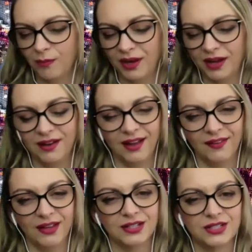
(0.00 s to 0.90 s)
but I
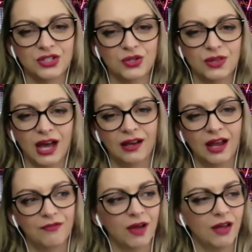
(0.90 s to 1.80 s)
like to do that, and
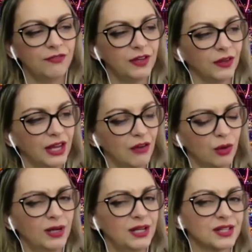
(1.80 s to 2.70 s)
I I feel like
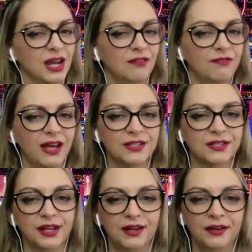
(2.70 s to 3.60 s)
everybody is kind of
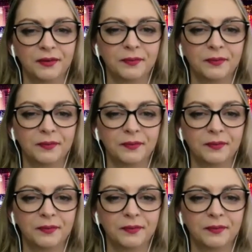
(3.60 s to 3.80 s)
fascinating.